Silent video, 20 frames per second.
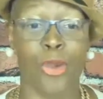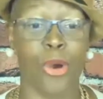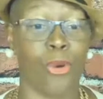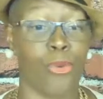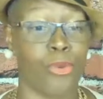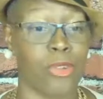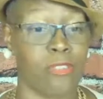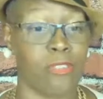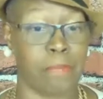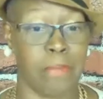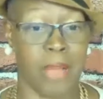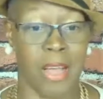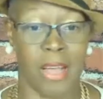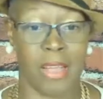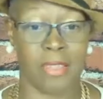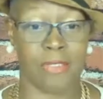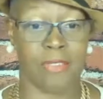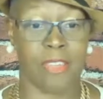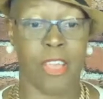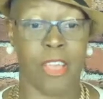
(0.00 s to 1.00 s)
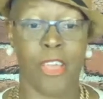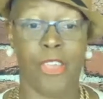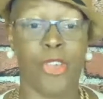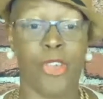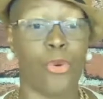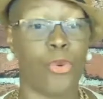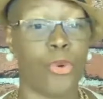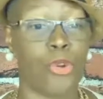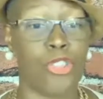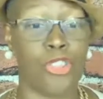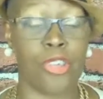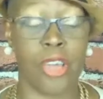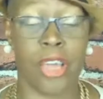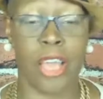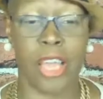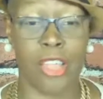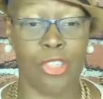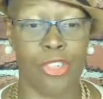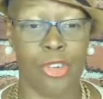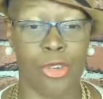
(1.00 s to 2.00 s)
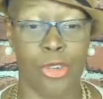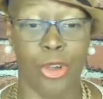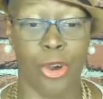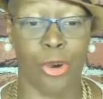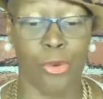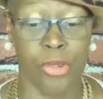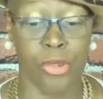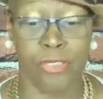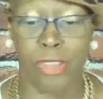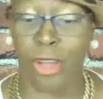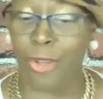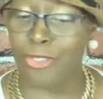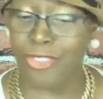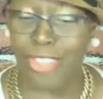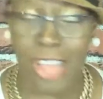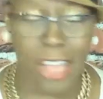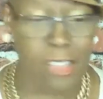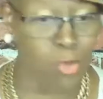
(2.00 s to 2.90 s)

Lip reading: your response, you will change your results.